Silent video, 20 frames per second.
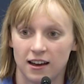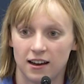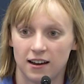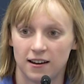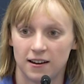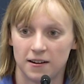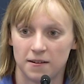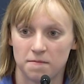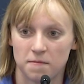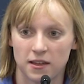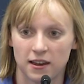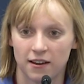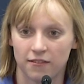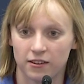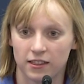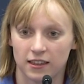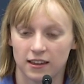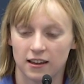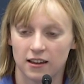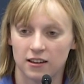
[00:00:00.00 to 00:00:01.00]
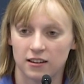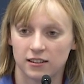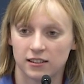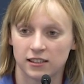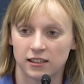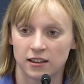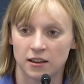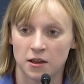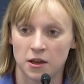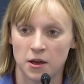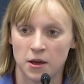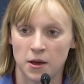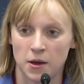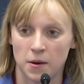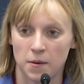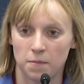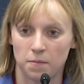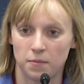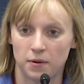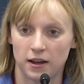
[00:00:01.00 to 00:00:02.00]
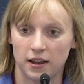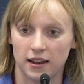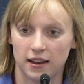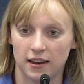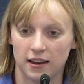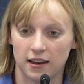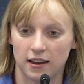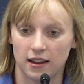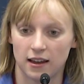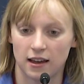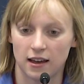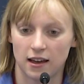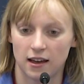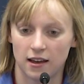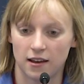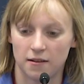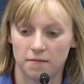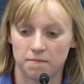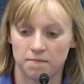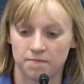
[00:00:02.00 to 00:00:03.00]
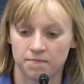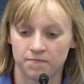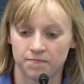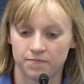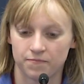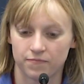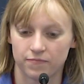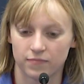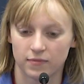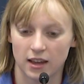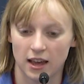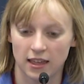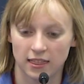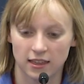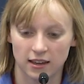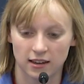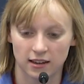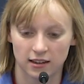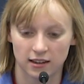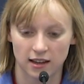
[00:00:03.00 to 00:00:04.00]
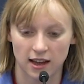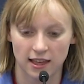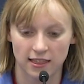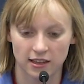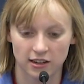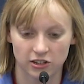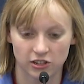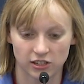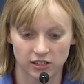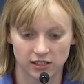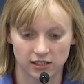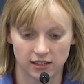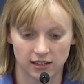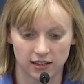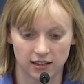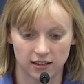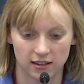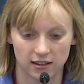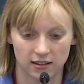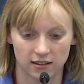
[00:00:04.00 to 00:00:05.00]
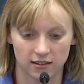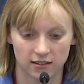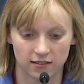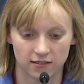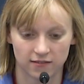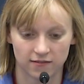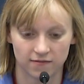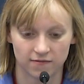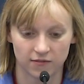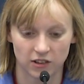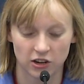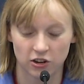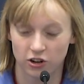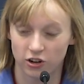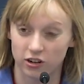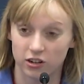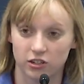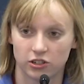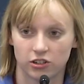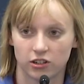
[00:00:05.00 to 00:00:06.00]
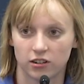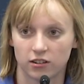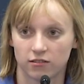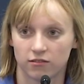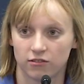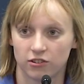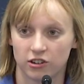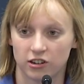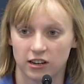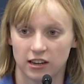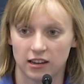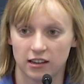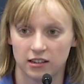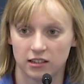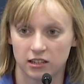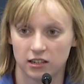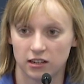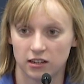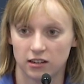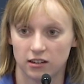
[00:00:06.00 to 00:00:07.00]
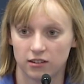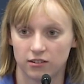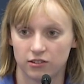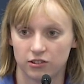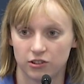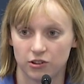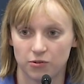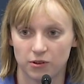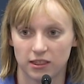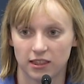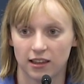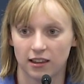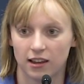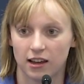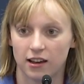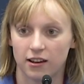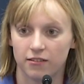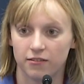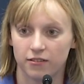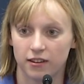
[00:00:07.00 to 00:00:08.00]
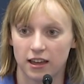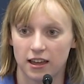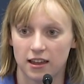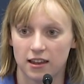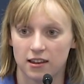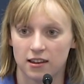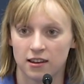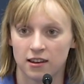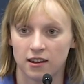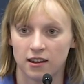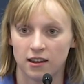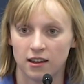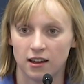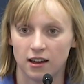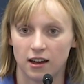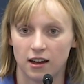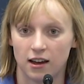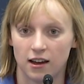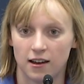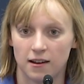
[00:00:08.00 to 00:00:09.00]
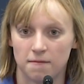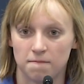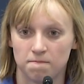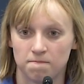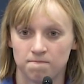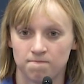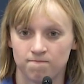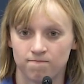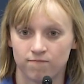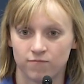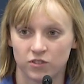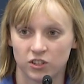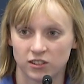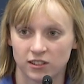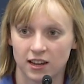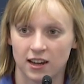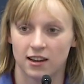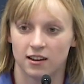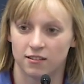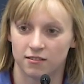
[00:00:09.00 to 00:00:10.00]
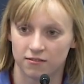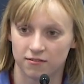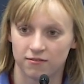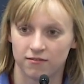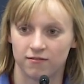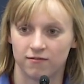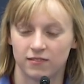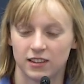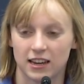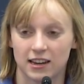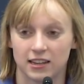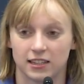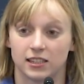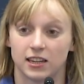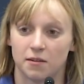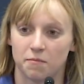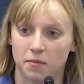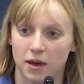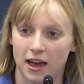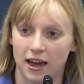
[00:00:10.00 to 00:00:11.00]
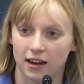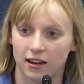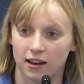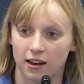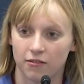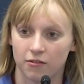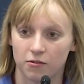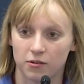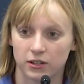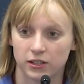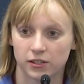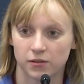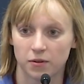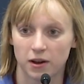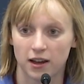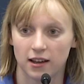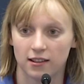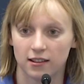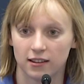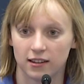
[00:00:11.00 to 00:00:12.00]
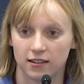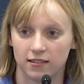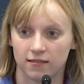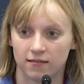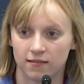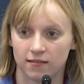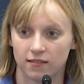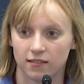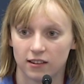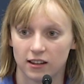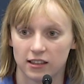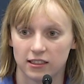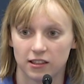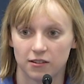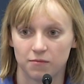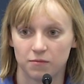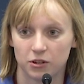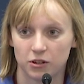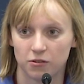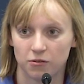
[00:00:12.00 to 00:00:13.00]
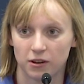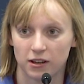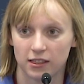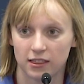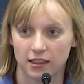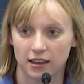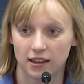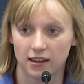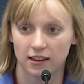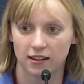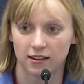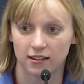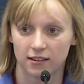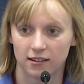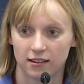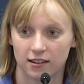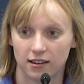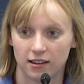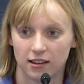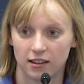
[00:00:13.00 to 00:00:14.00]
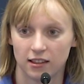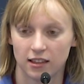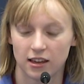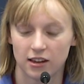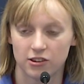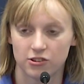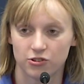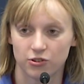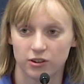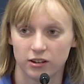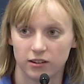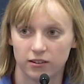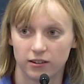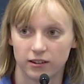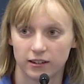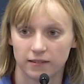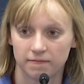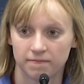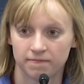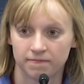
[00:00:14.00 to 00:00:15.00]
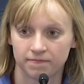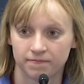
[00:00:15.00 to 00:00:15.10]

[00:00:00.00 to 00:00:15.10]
um, and everything else. But um, I think I think just to encourage your your kid to do what they love and um, just kind of take a step back every once in a while and let them do what they they enjoy doing.